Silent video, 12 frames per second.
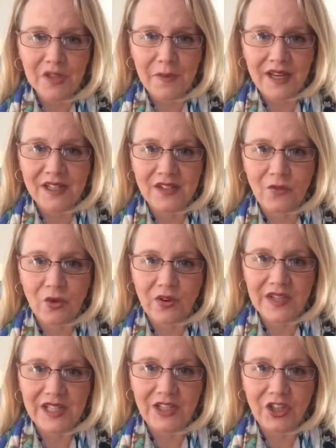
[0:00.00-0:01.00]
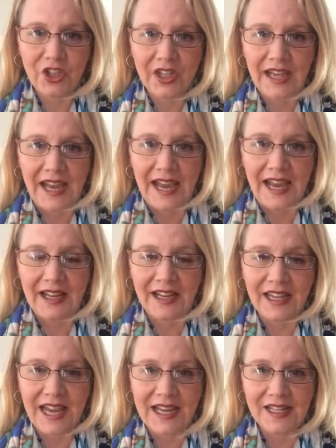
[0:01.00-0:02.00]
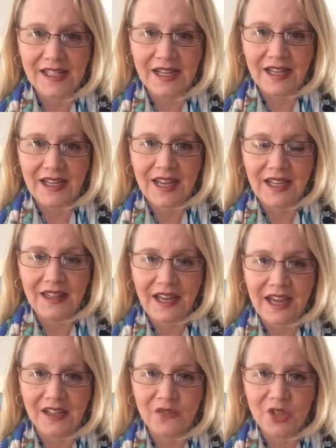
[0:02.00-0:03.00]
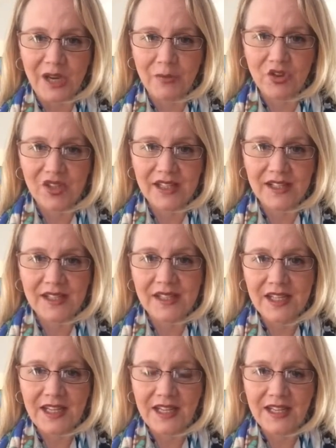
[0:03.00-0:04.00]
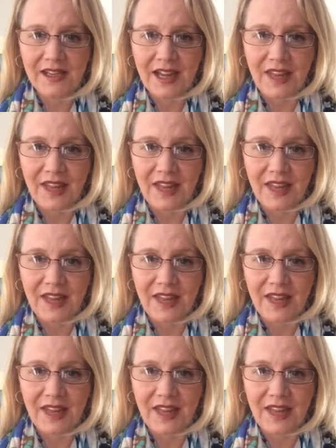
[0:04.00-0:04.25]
perspective, we're going to look at a case study at the end of chapter 16,